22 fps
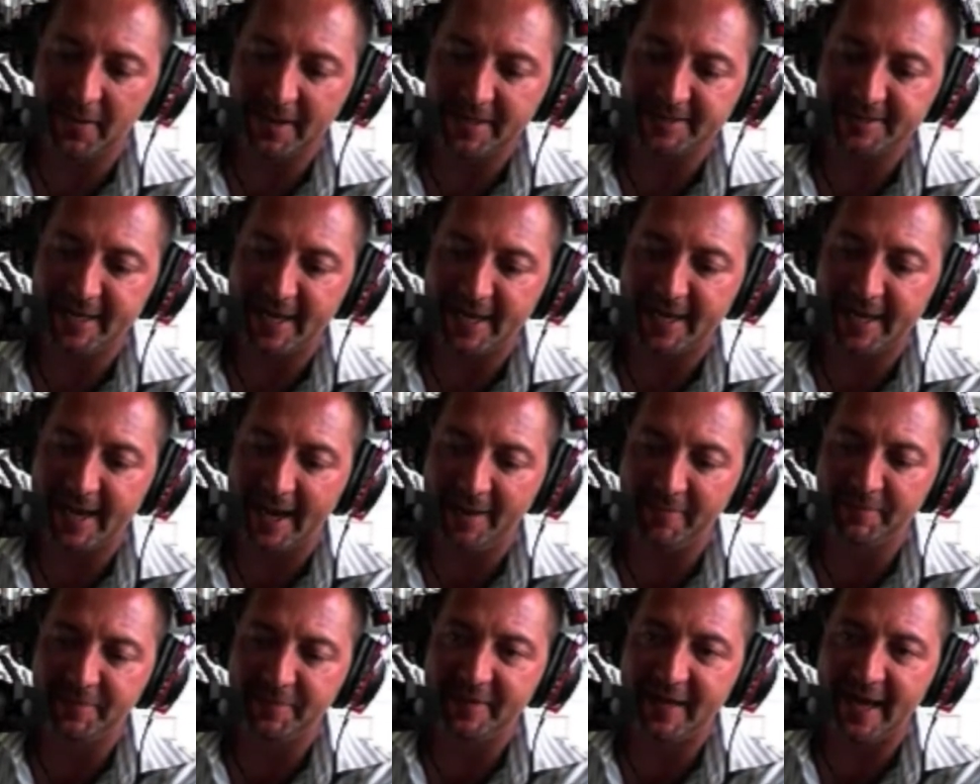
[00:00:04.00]
Wednesday
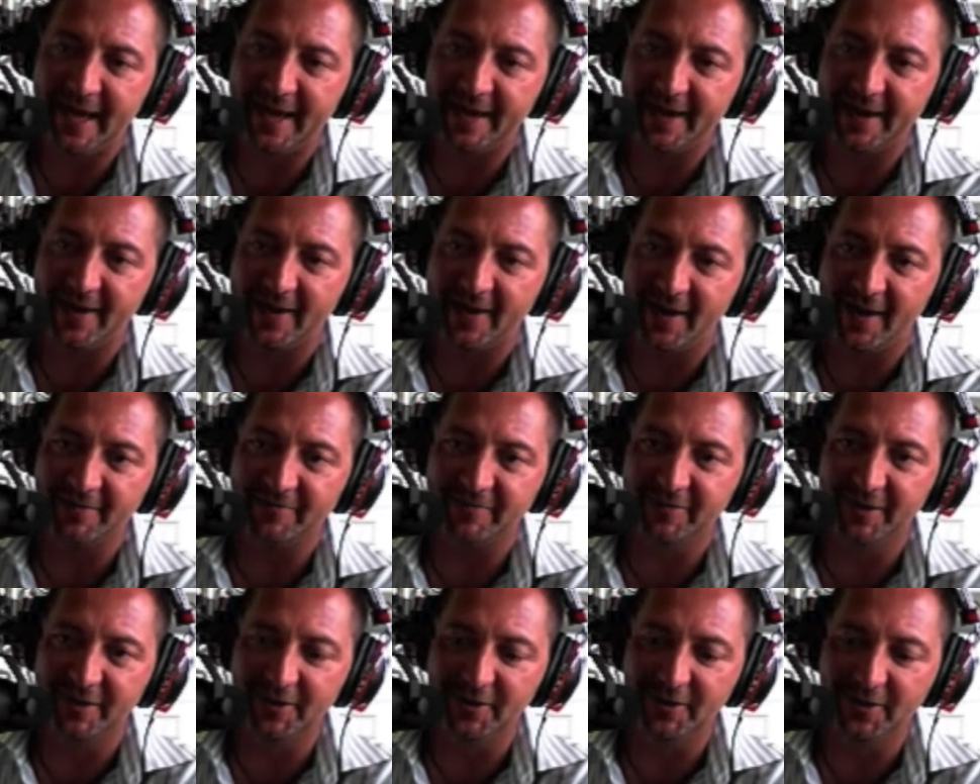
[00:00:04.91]
hump day
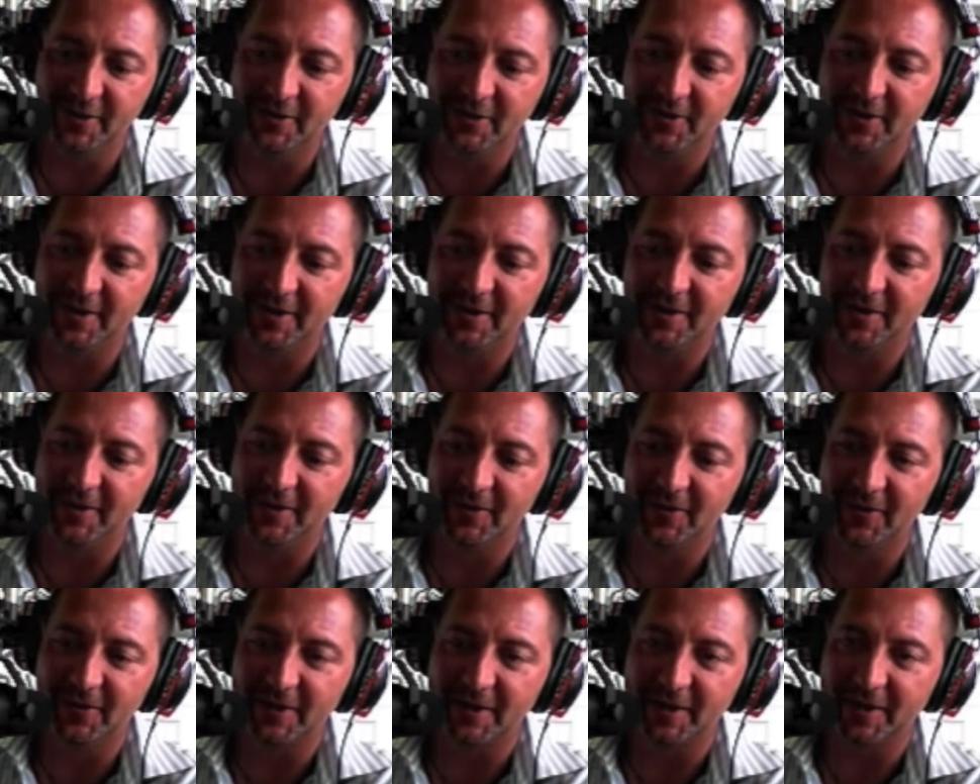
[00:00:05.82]
afternoon and
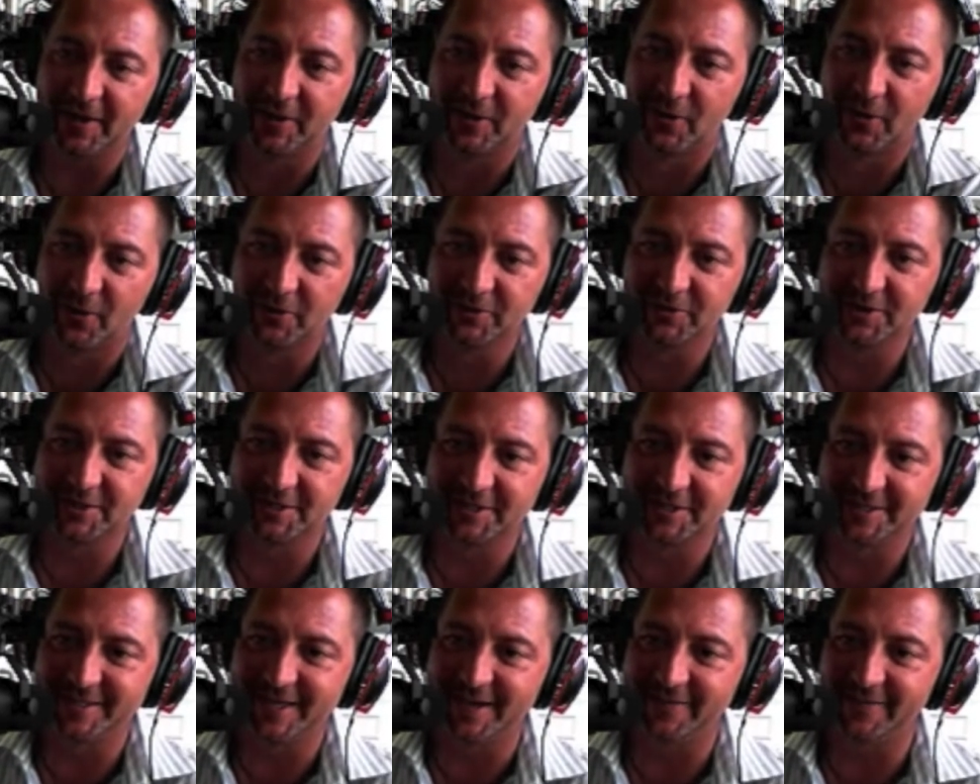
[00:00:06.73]
looking gorgeous
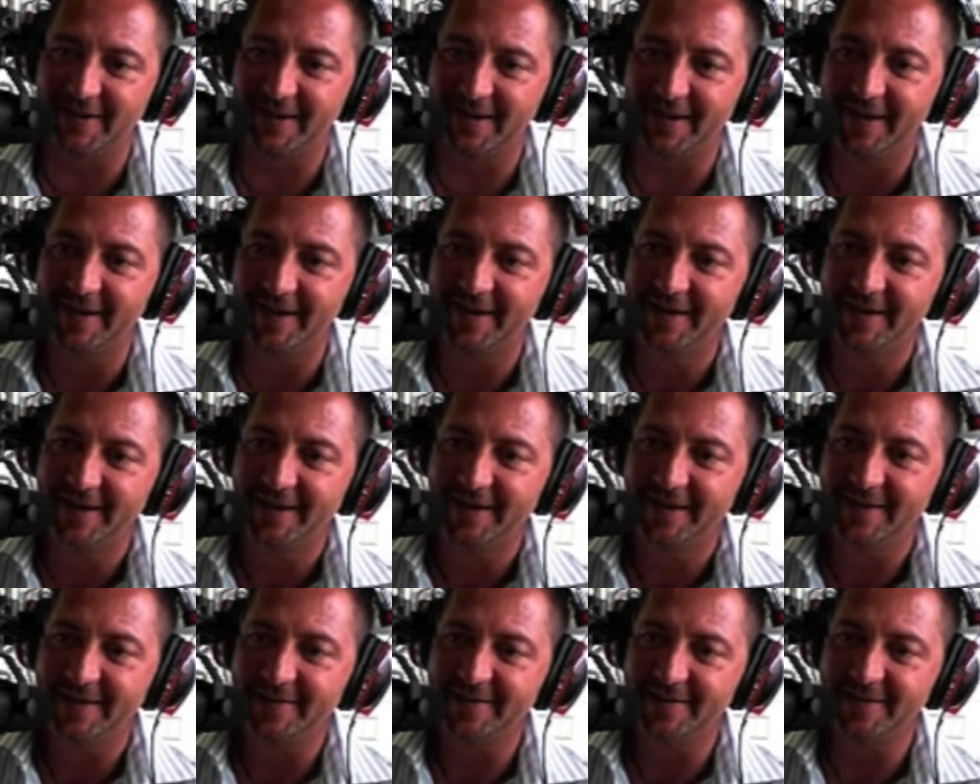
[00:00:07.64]
as ever.
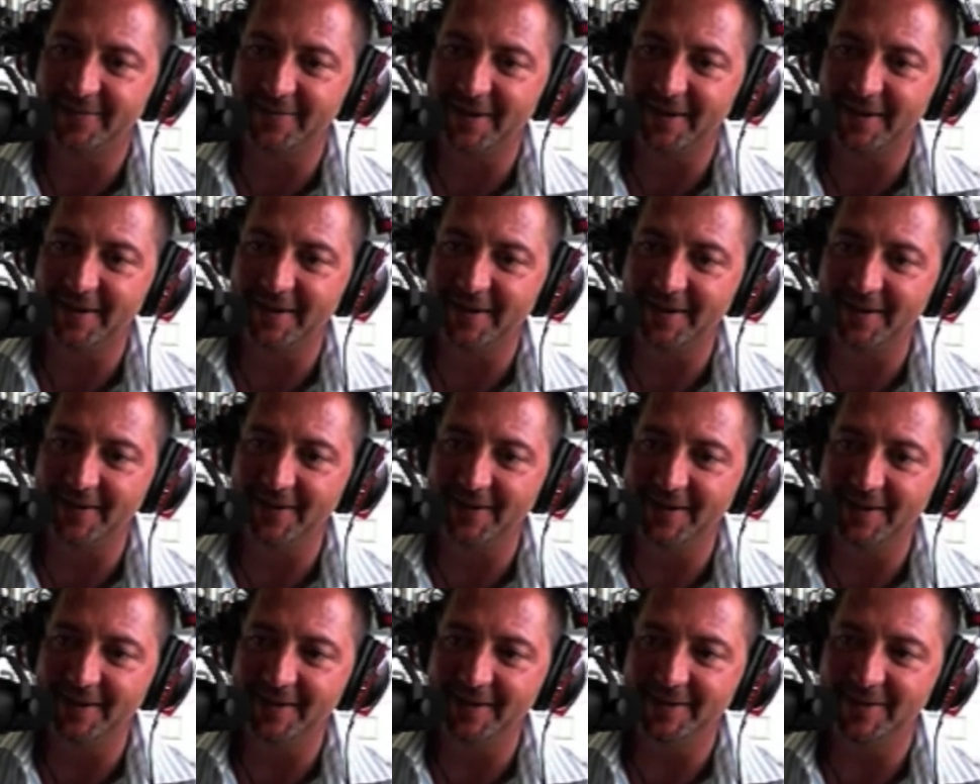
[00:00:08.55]
It's the one and
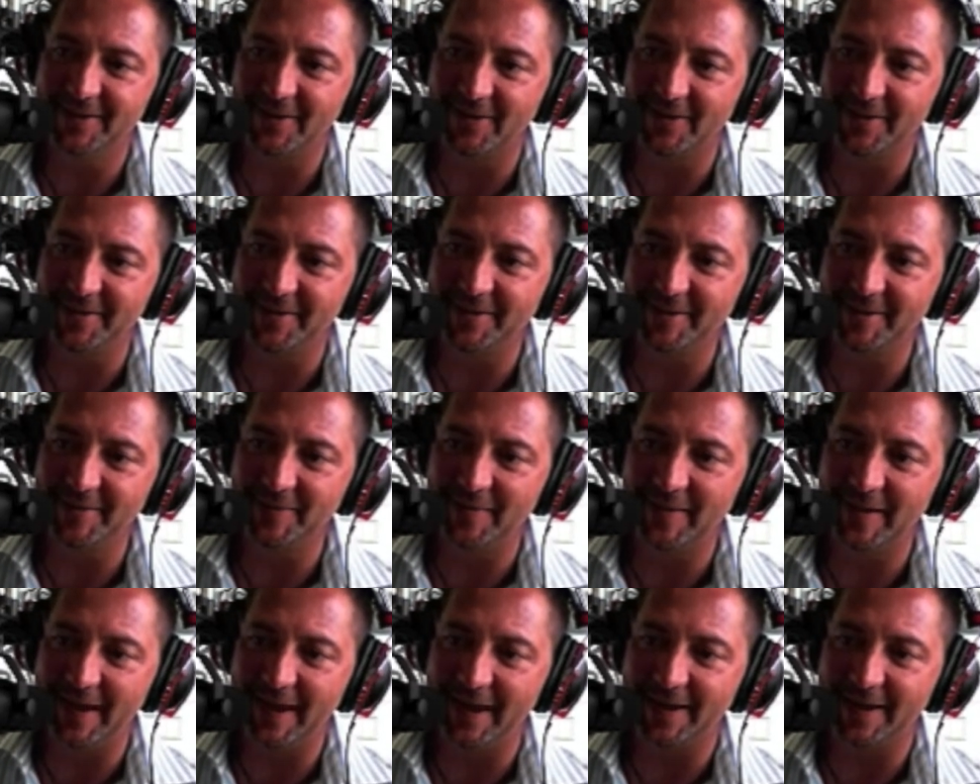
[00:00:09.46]
only Dorothy
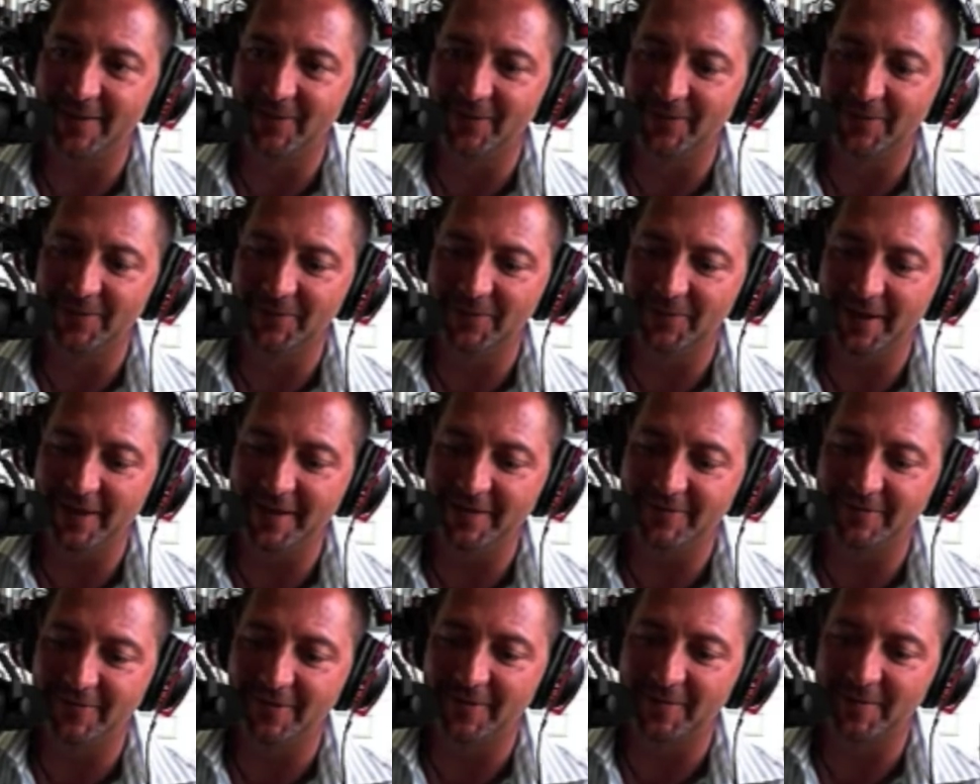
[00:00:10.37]
Black all the
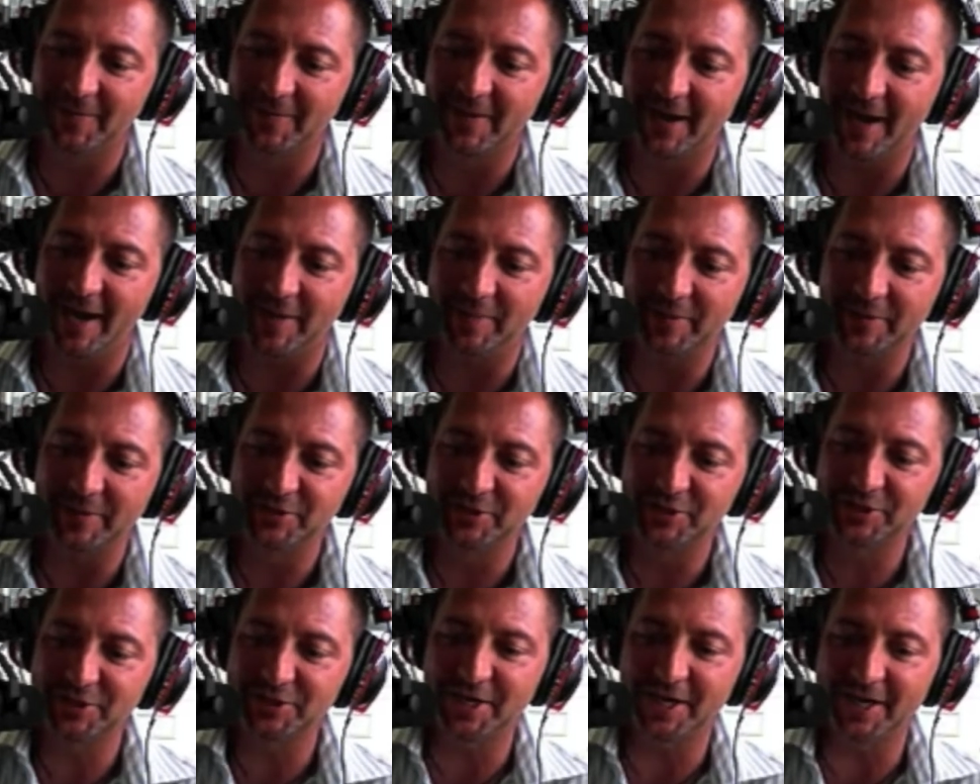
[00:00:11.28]
way from
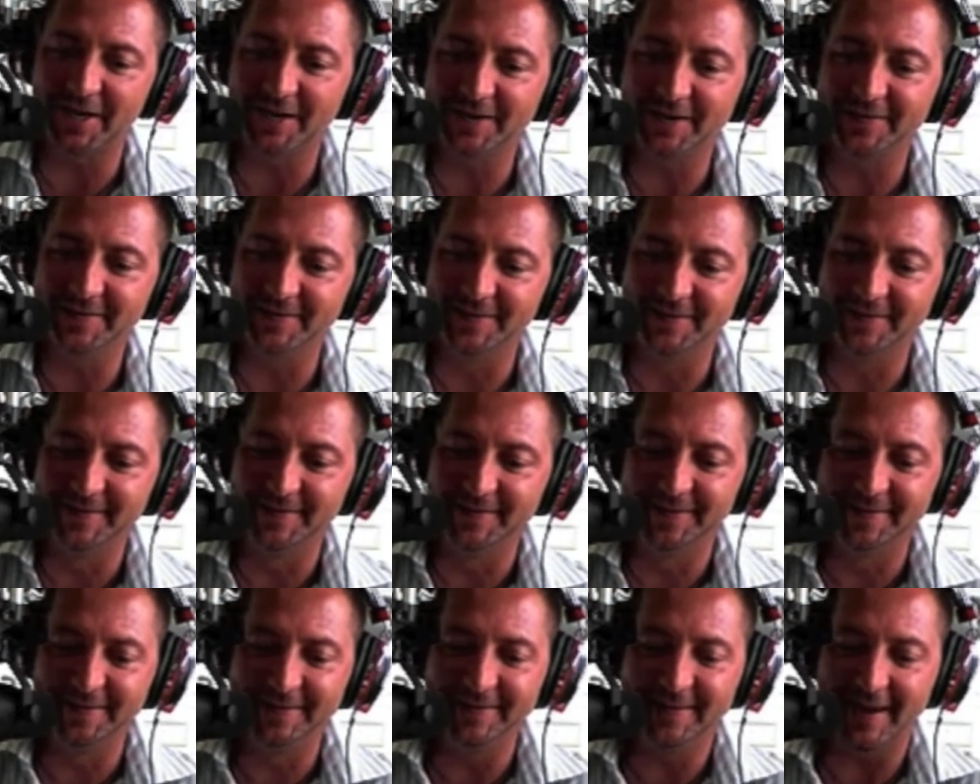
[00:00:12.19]

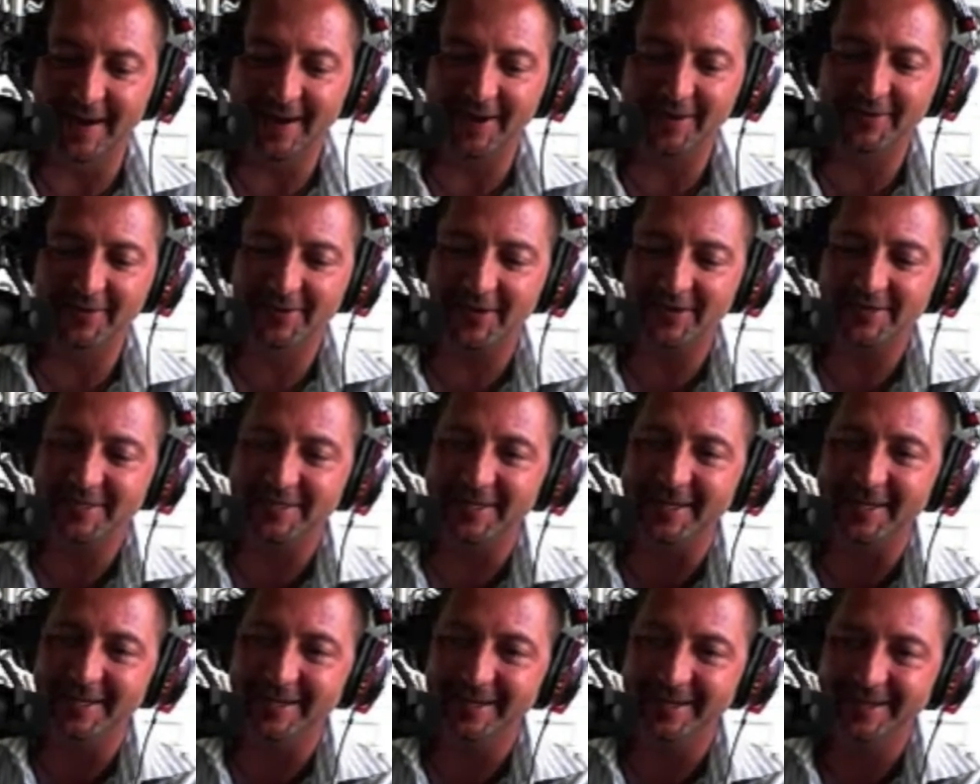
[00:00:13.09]
Karpenstaden. Hello,
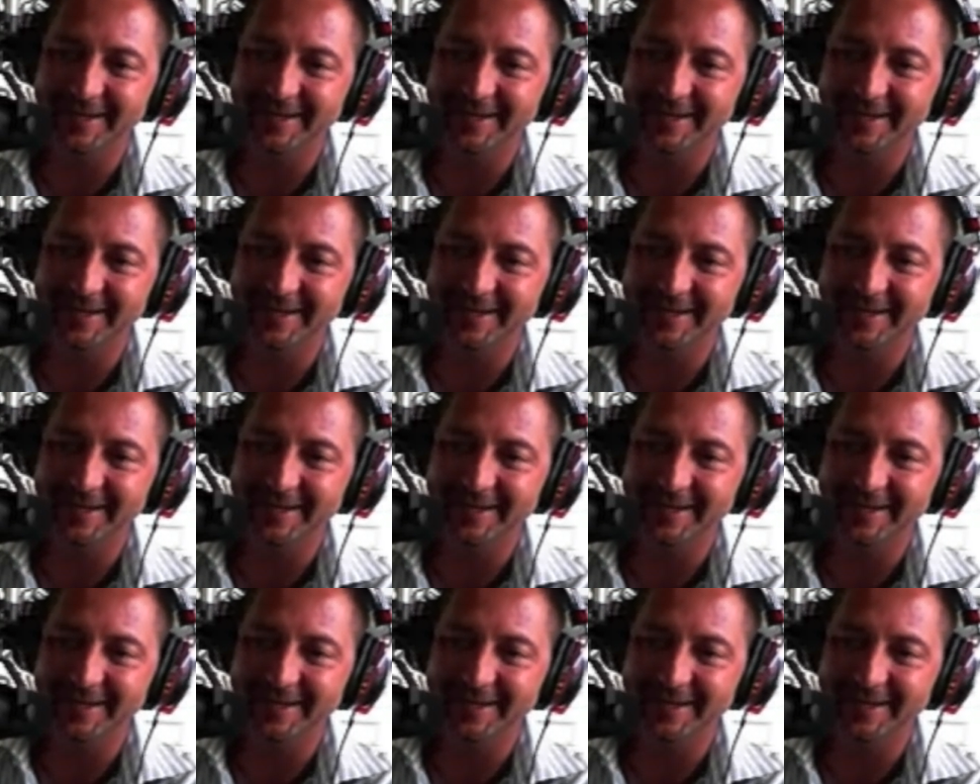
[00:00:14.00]
Dottie.